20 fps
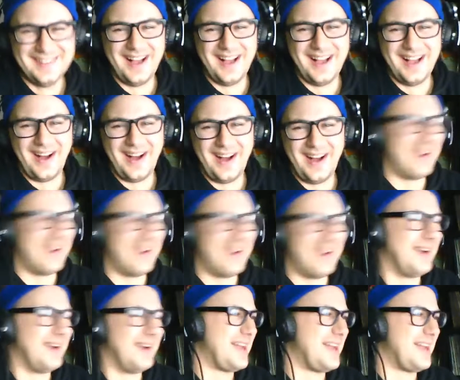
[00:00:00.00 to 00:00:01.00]

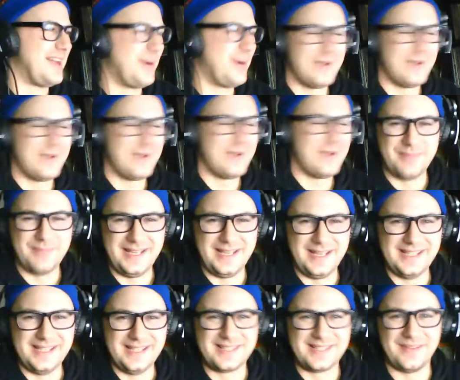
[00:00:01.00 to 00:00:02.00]
Our terrorist
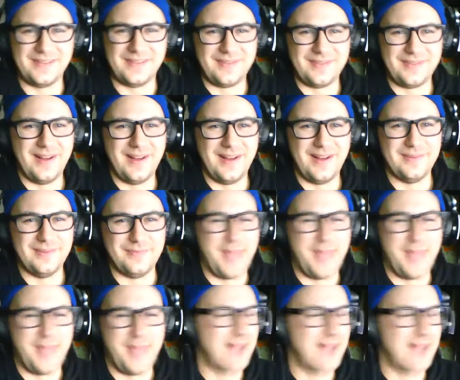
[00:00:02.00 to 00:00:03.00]
meetings of
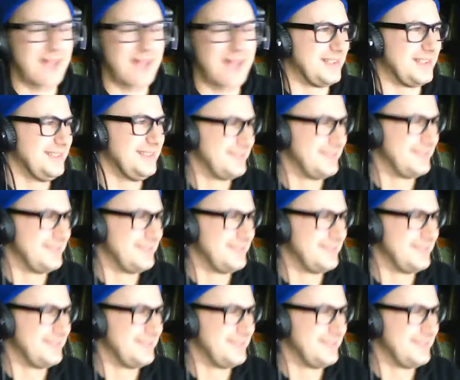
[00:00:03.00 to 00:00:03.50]
Bachelor.